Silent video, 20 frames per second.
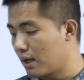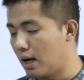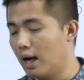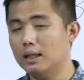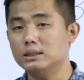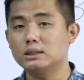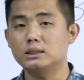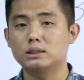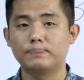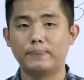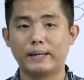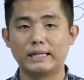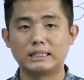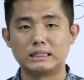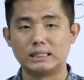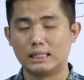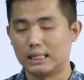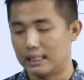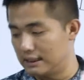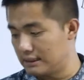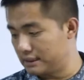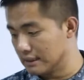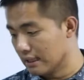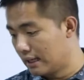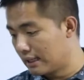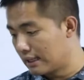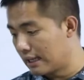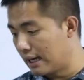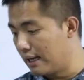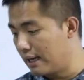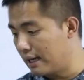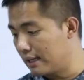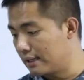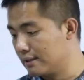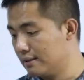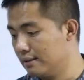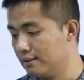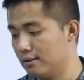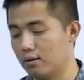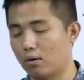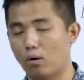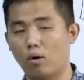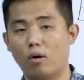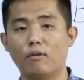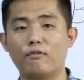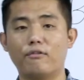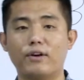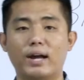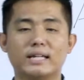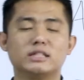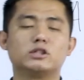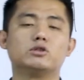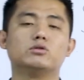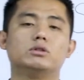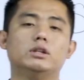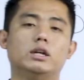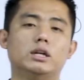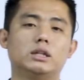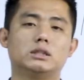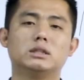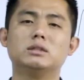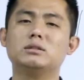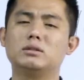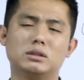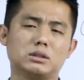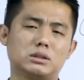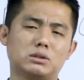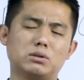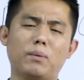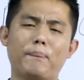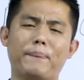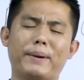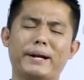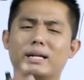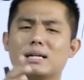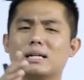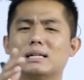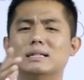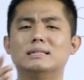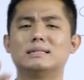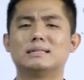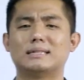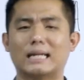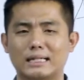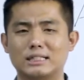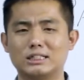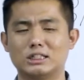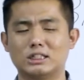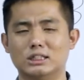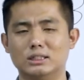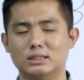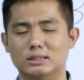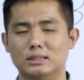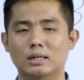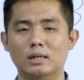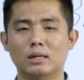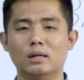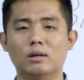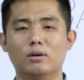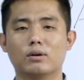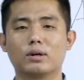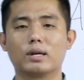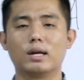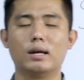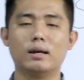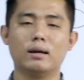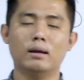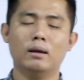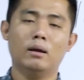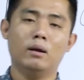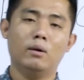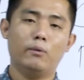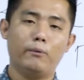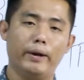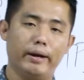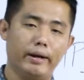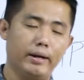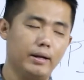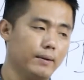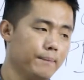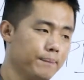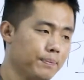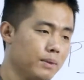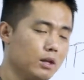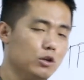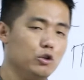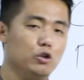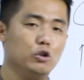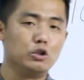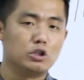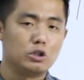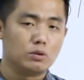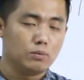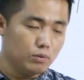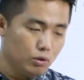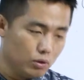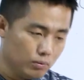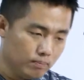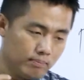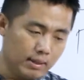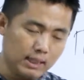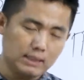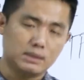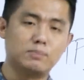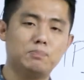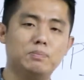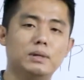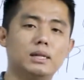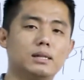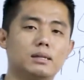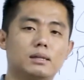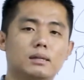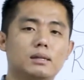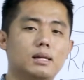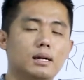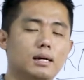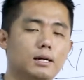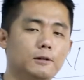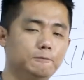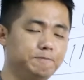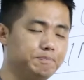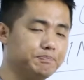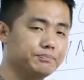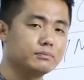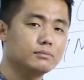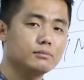unspecialized character of association. There is no particular sanction, where you must build the